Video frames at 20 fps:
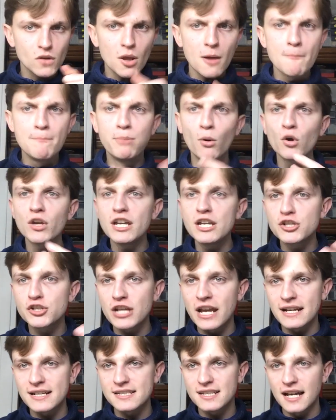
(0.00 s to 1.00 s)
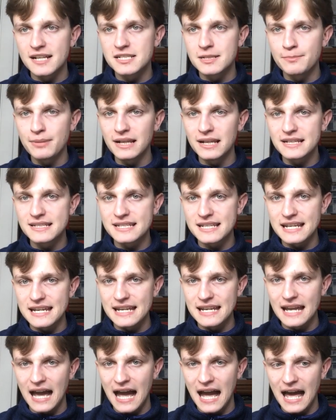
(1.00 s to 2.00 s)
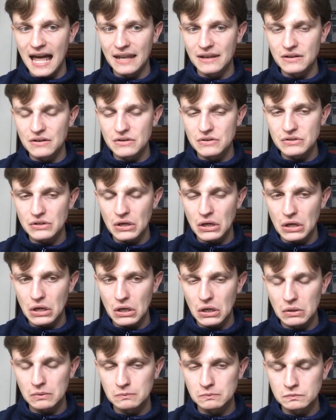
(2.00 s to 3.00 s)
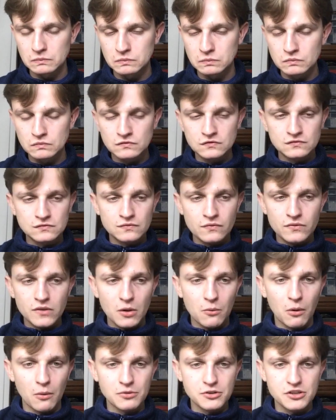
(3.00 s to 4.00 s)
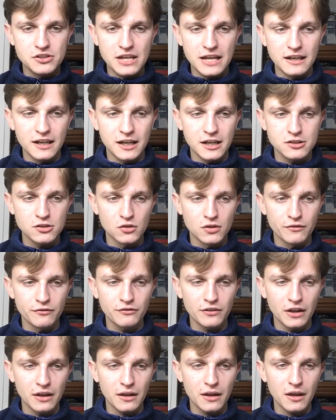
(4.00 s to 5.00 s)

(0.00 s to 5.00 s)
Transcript: boyish excitability and what would you say, like a sort of